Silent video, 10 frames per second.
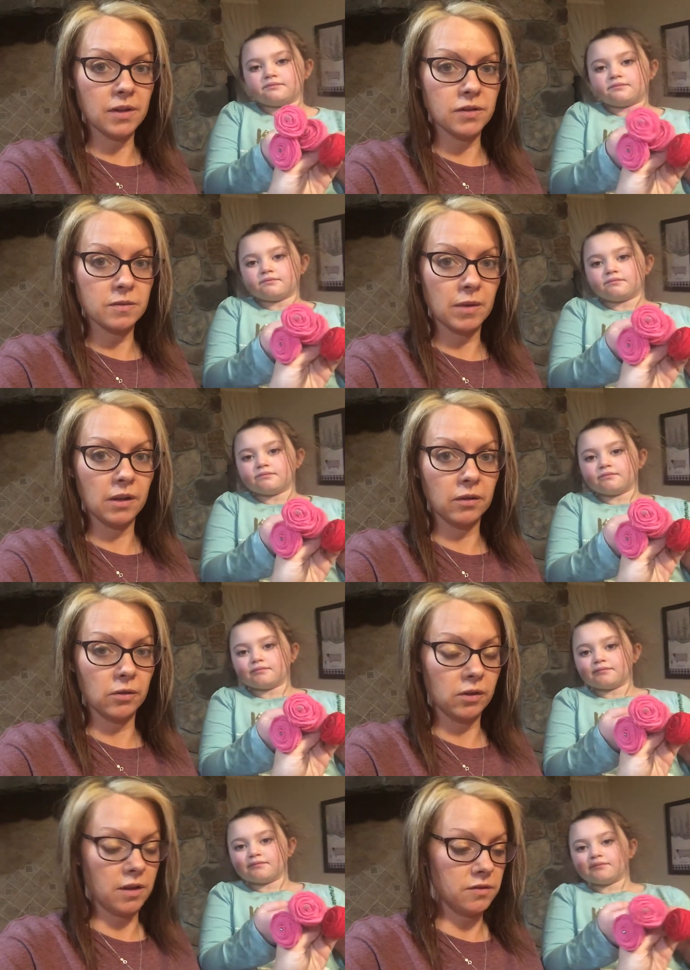Speaker 1: and just make little
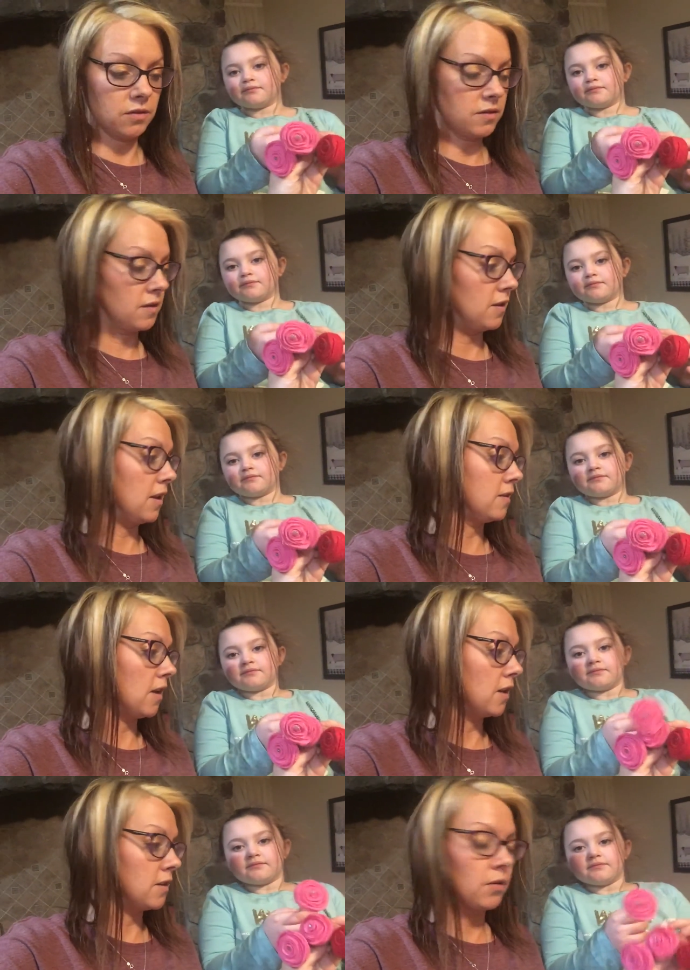clusters of these
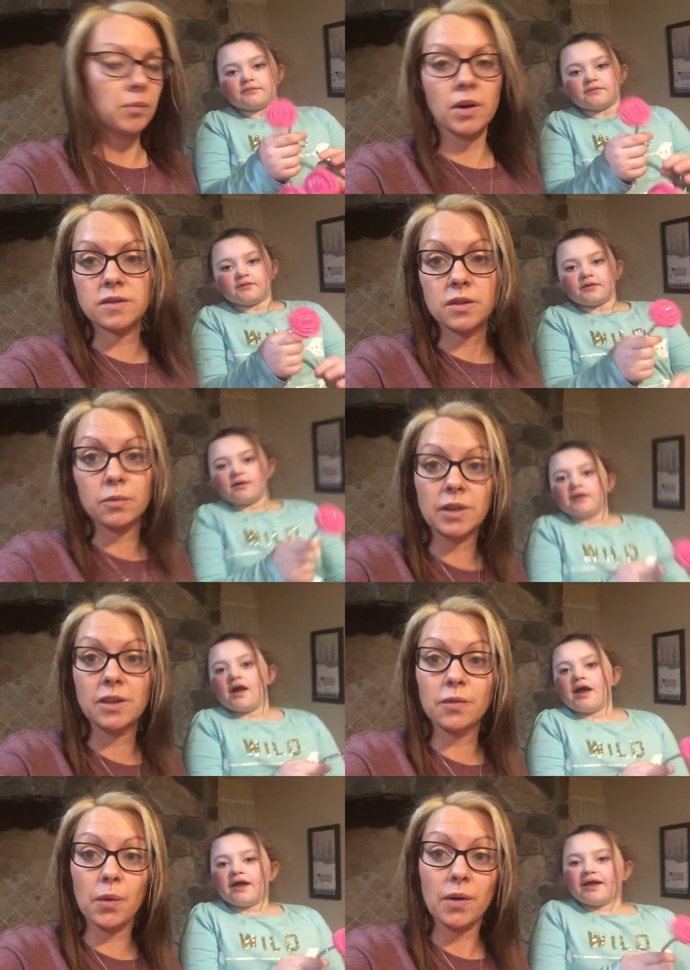on different parts of the wreath
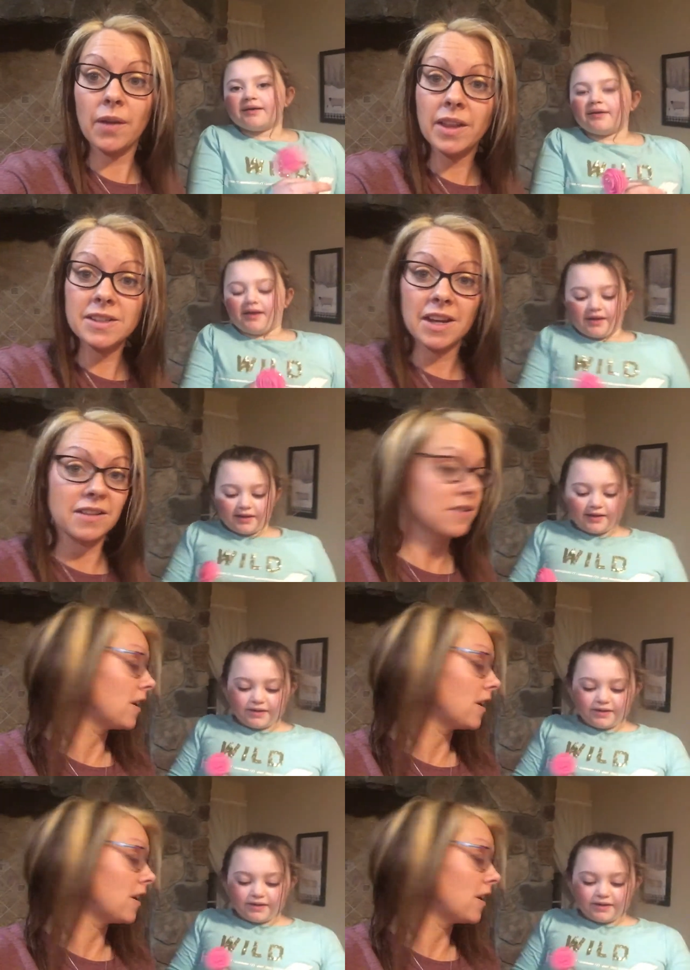for Wait. Valentine's